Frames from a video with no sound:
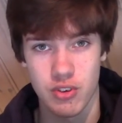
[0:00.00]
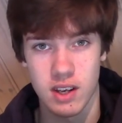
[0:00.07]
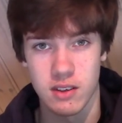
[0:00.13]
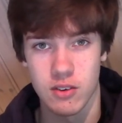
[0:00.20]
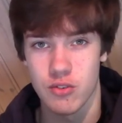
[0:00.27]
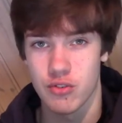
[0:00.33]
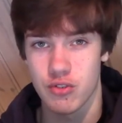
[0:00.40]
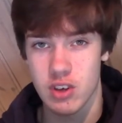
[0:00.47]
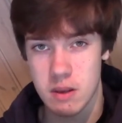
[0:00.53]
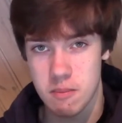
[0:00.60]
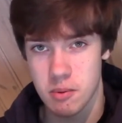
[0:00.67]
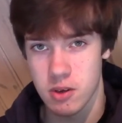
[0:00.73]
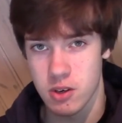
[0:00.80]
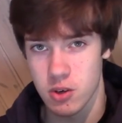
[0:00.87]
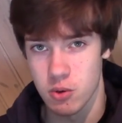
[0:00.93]
and the
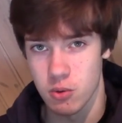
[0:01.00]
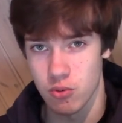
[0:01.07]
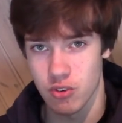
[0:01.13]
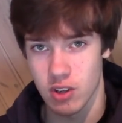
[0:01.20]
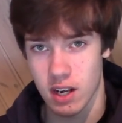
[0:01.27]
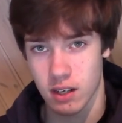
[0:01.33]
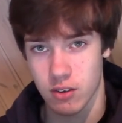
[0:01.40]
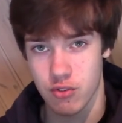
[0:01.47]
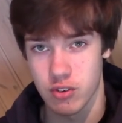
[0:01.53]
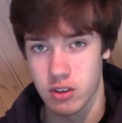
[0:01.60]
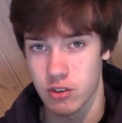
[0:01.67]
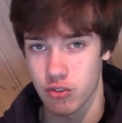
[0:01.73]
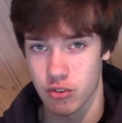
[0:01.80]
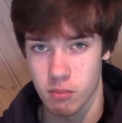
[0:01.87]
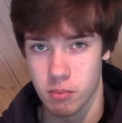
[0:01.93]
CPUs that actually
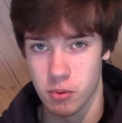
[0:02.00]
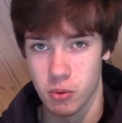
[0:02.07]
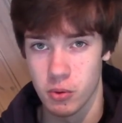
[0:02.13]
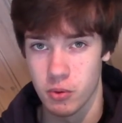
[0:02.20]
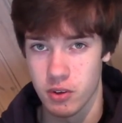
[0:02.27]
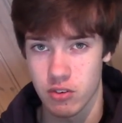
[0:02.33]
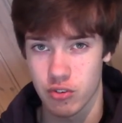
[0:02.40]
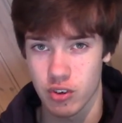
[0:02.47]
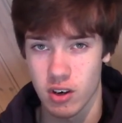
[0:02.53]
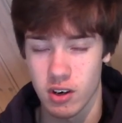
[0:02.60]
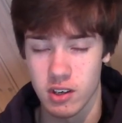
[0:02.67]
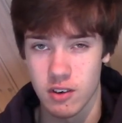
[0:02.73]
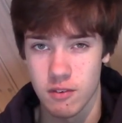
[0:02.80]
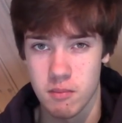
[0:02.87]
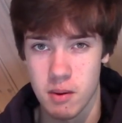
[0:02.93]
support this
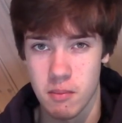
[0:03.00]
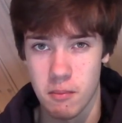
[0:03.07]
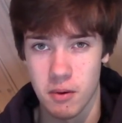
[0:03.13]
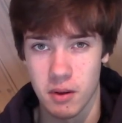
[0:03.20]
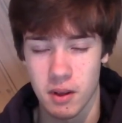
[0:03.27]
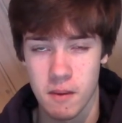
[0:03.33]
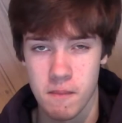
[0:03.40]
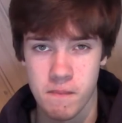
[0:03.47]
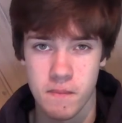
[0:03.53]
kind of memory